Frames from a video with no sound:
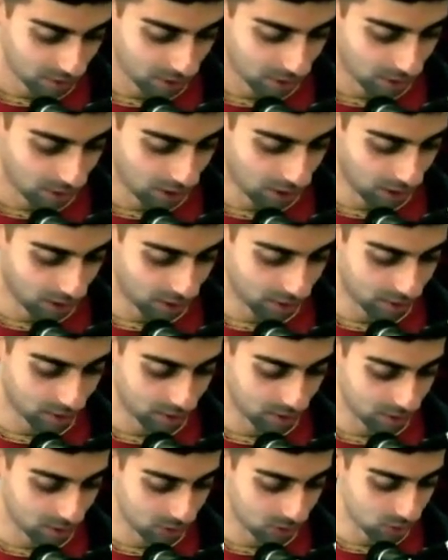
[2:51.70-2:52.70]

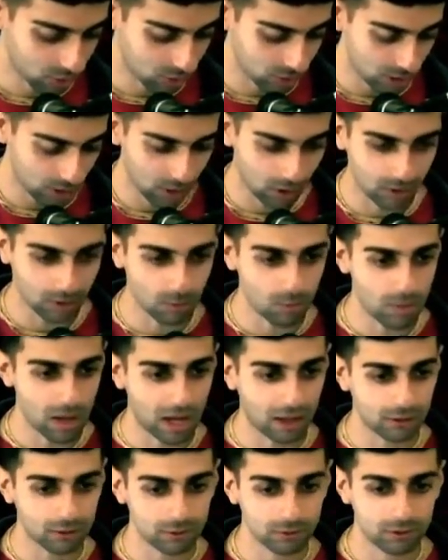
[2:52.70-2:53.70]
And usually on a
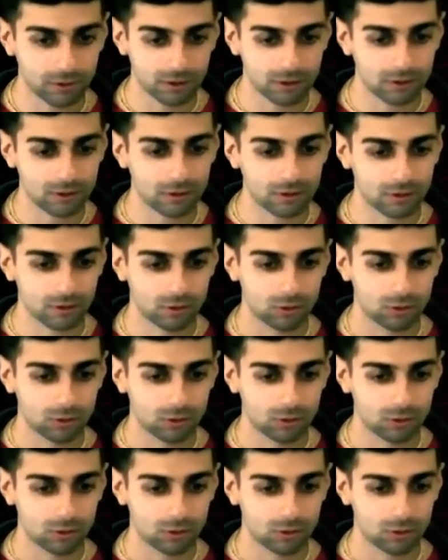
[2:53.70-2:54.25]
battlefield,